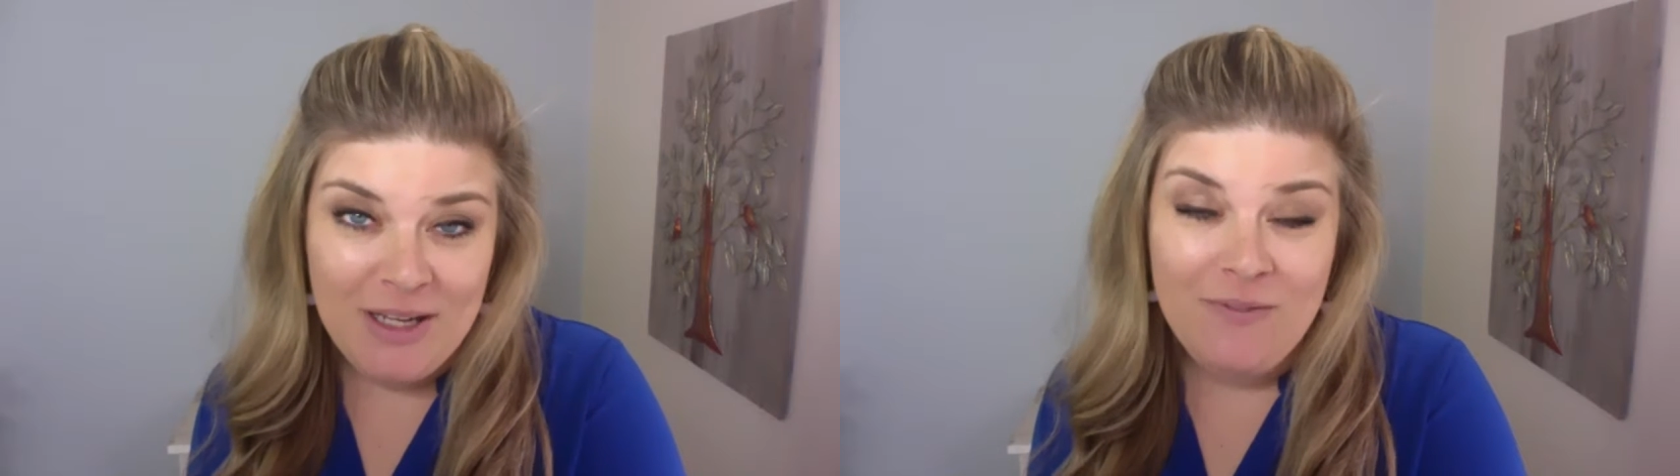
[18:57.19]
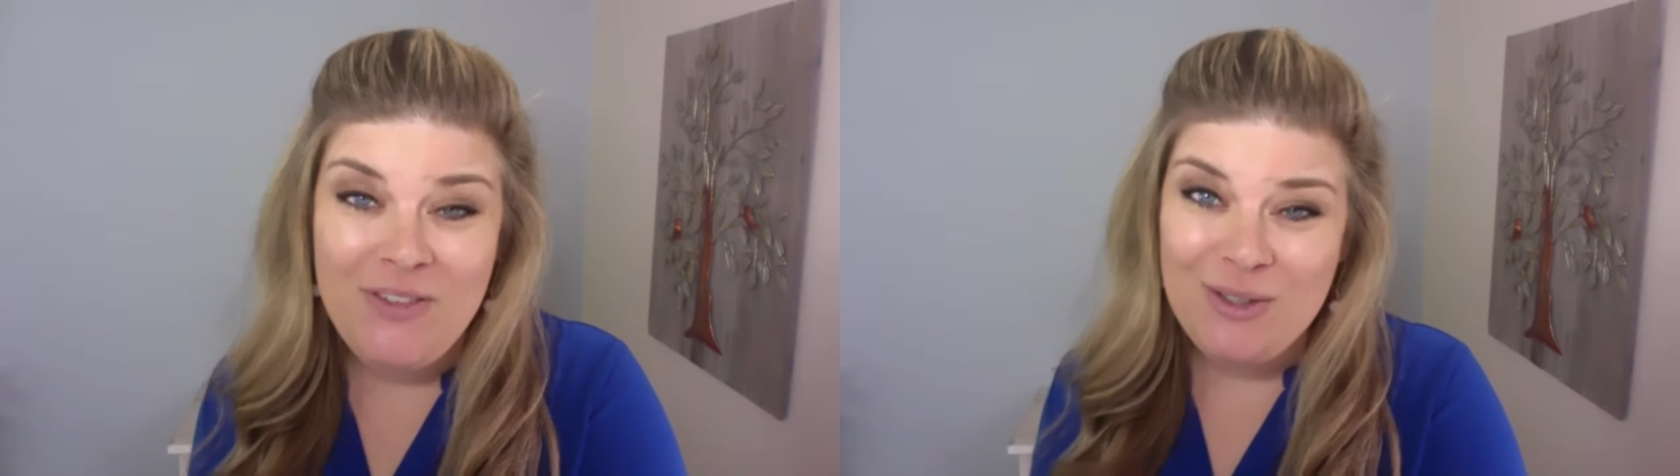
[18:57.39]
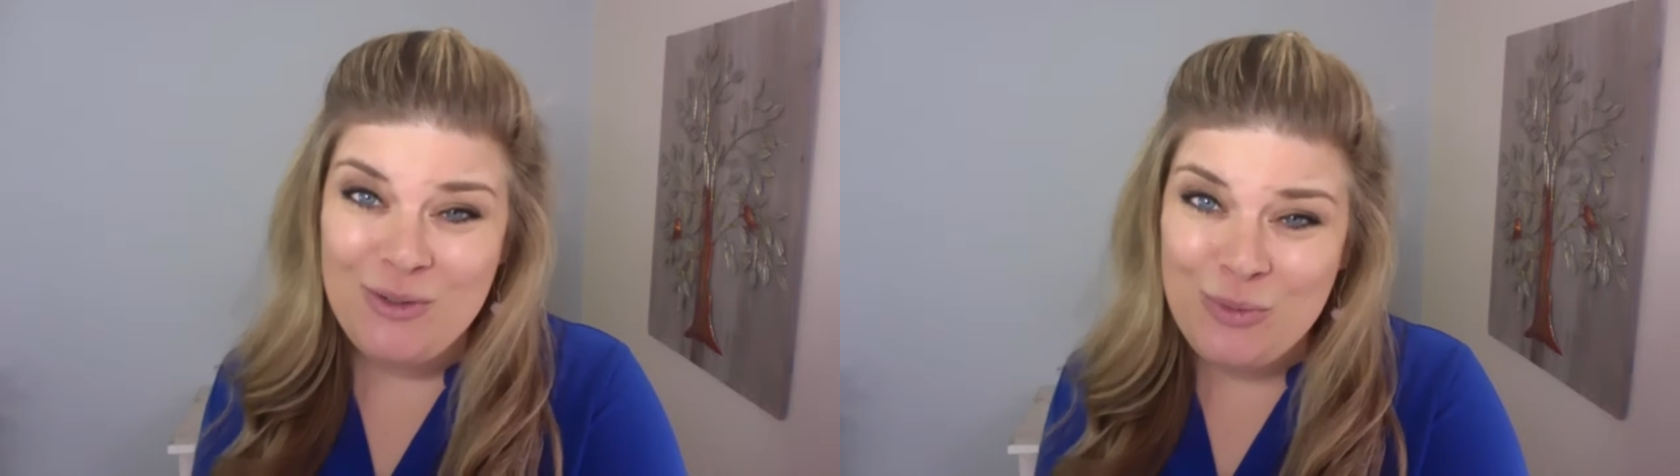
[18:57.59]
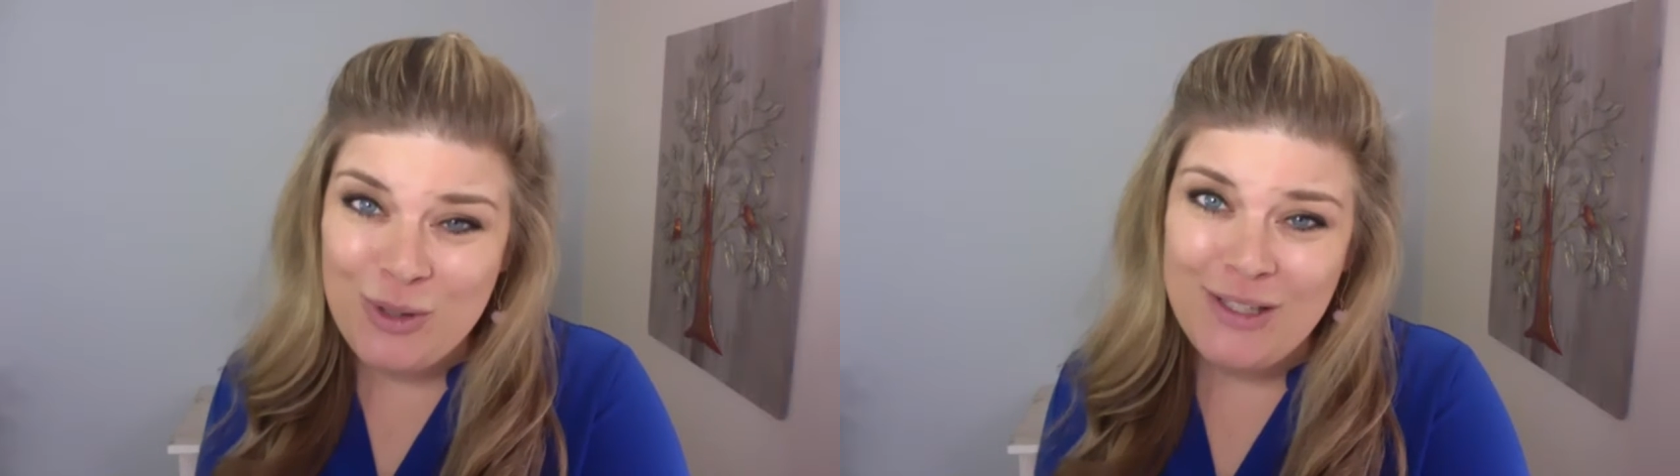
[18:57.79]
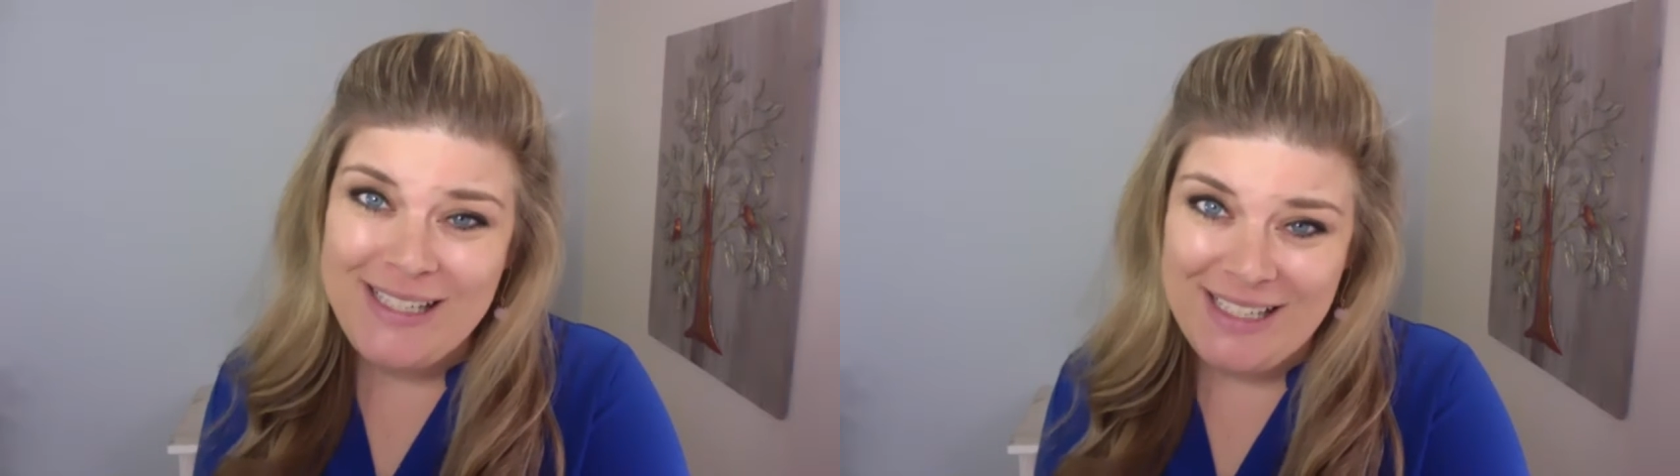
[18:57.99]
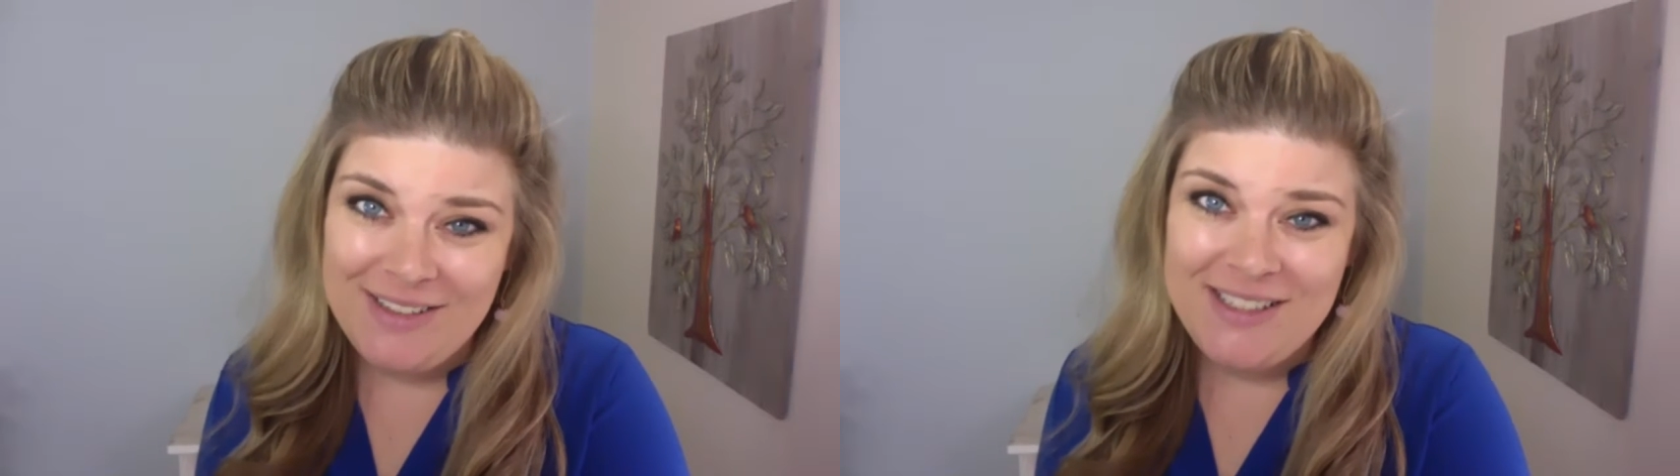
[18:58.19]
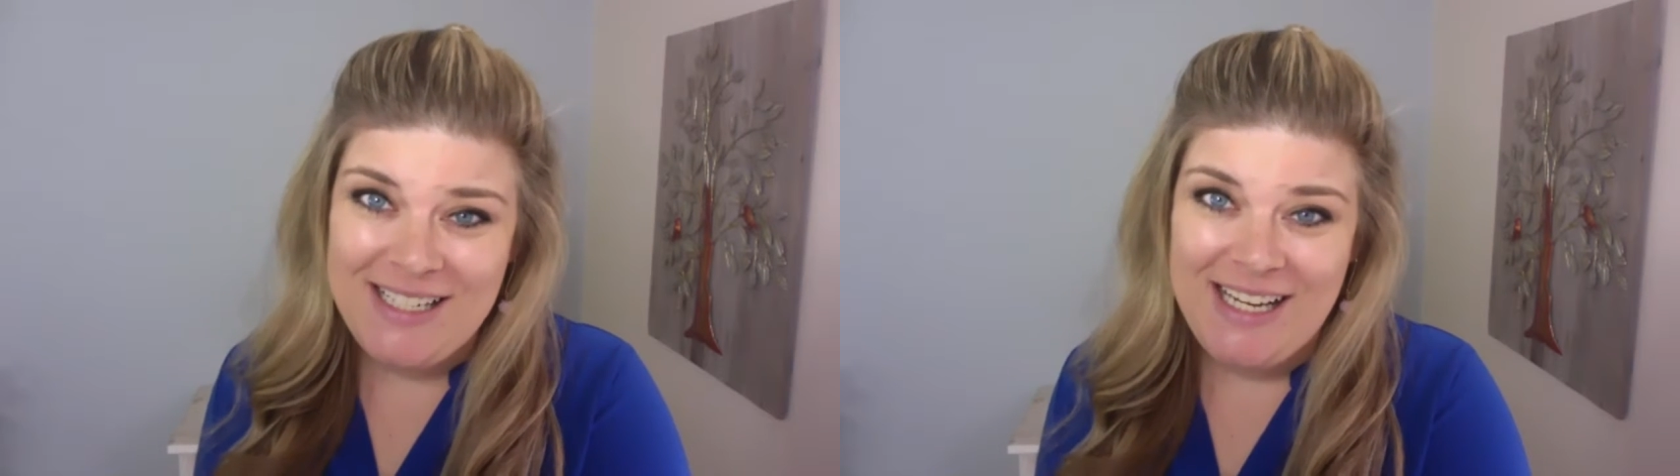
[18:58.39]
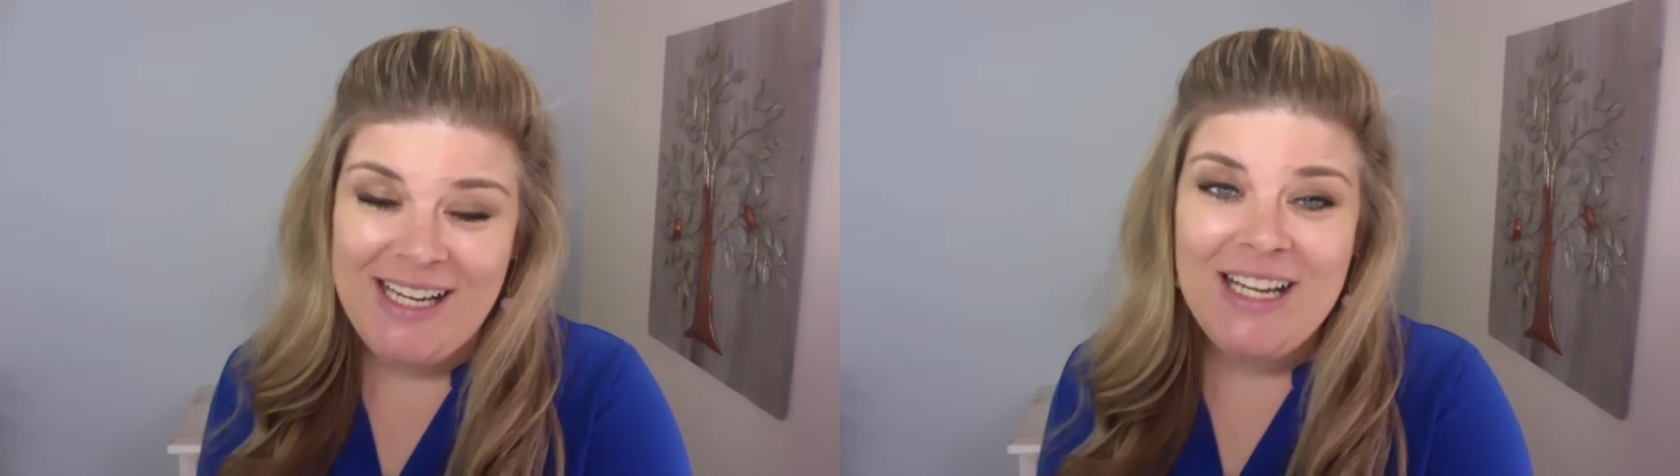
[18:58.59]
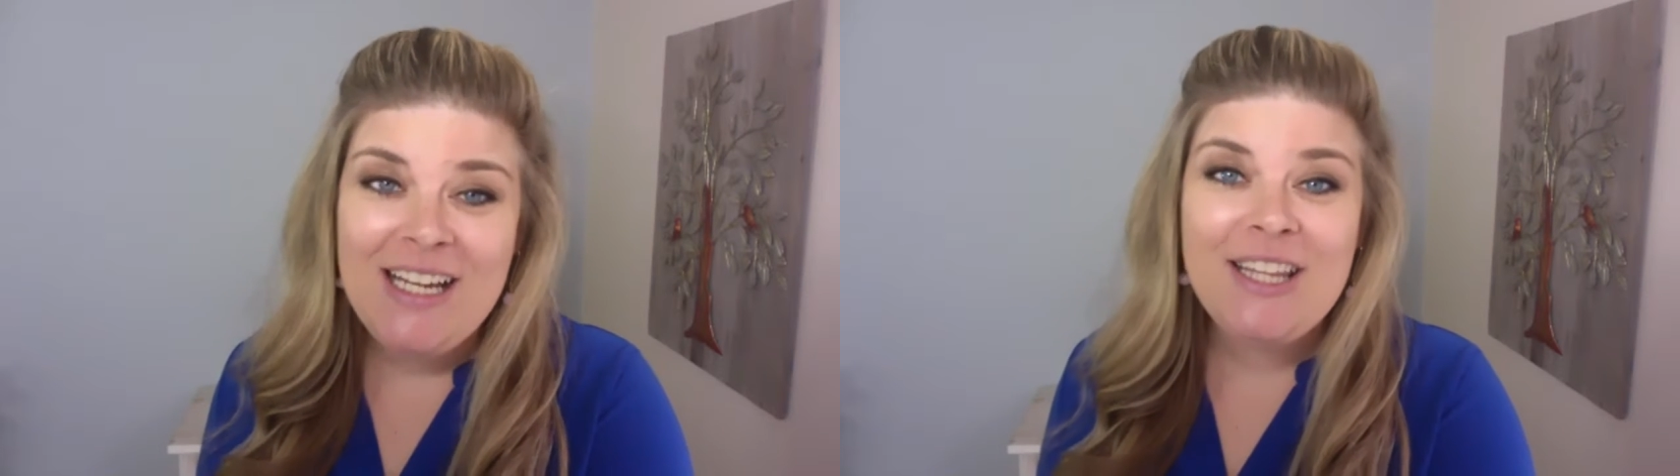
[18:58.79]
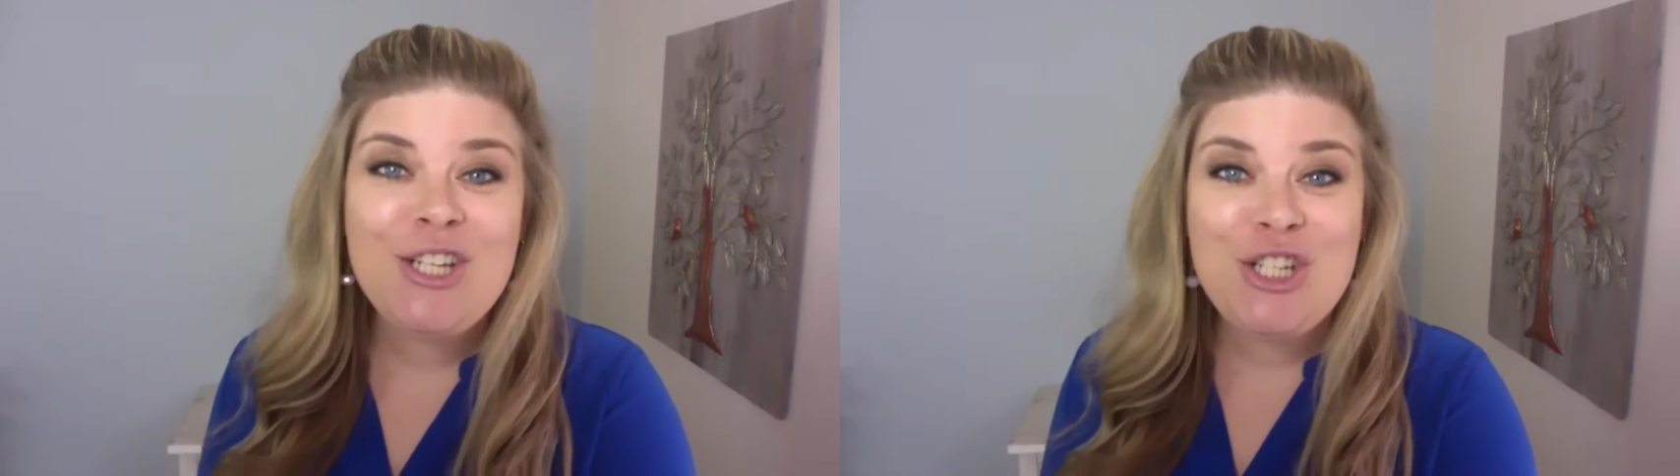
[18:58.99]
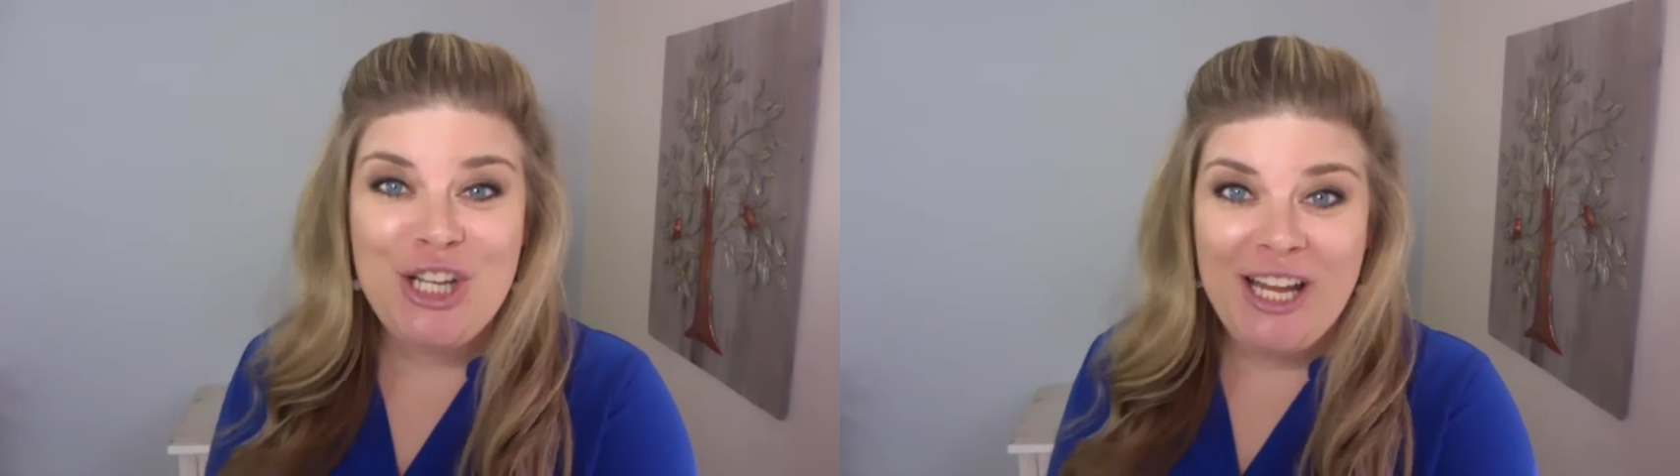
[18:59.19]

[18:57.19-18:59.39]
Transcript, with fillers: and feels really guilty that she yeah.